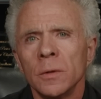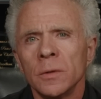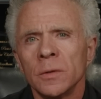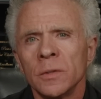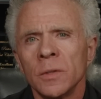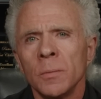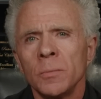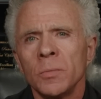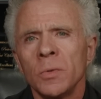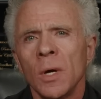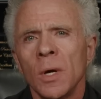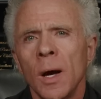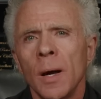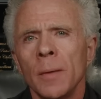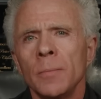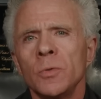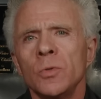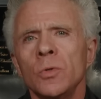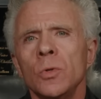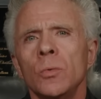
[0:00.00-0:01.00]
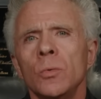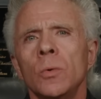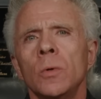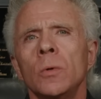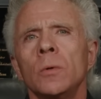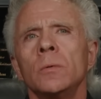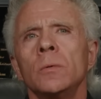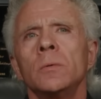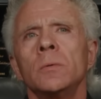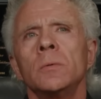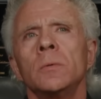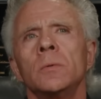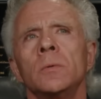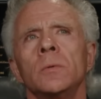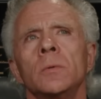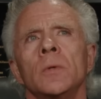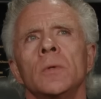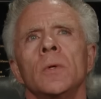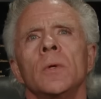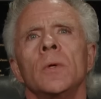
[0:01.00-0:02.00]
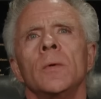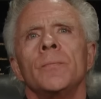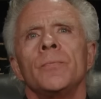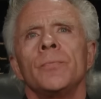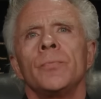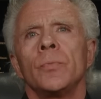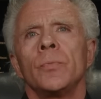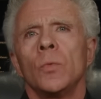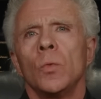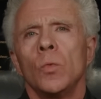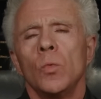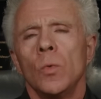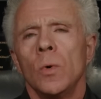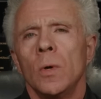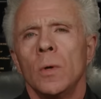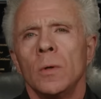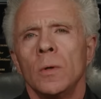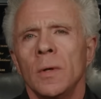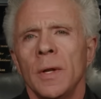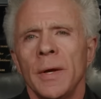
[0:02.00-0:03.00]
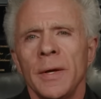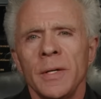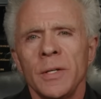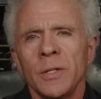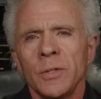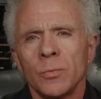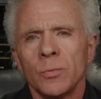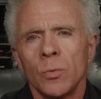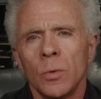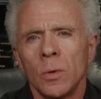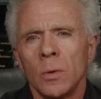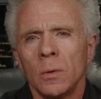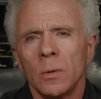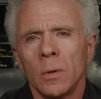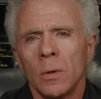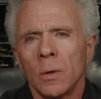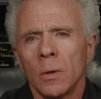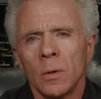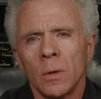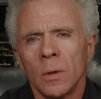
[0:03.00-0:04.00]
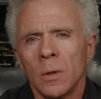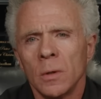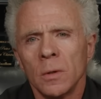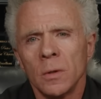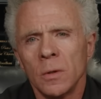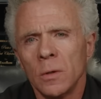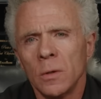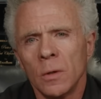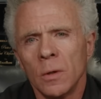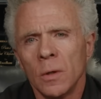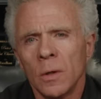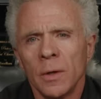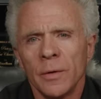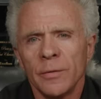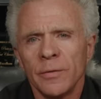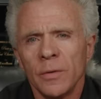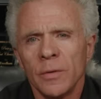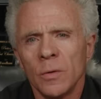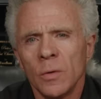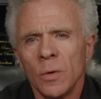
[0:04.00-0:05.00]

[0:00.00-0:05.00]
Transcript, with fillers: sometimes you will, ladies will, or, uh, you know, uh,